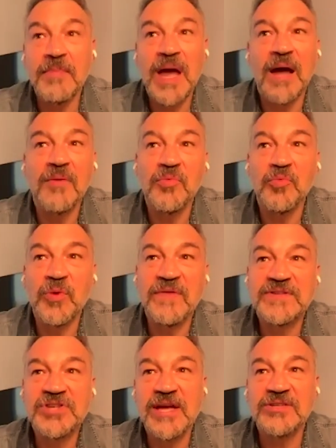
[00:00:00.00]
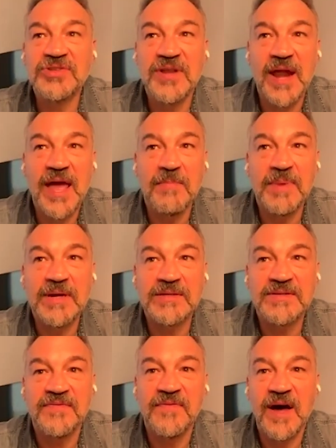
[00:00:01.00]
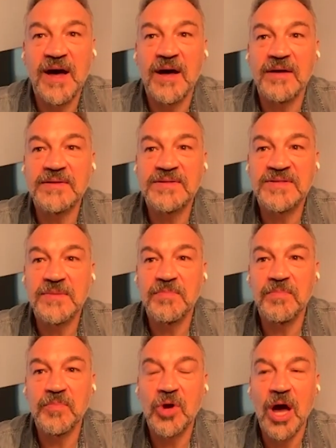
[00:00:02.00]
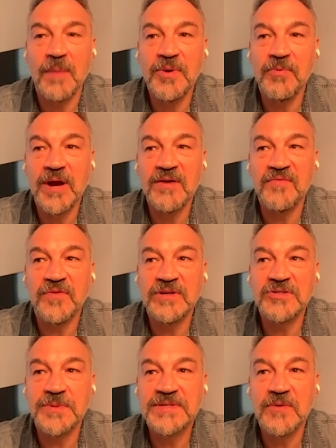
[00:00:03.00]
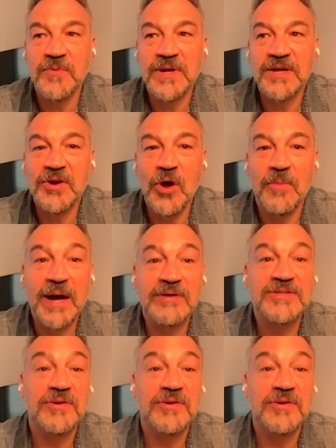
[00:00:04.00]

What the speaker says: I mean, we've changed the name because of some copyright infringements that we didn't know about.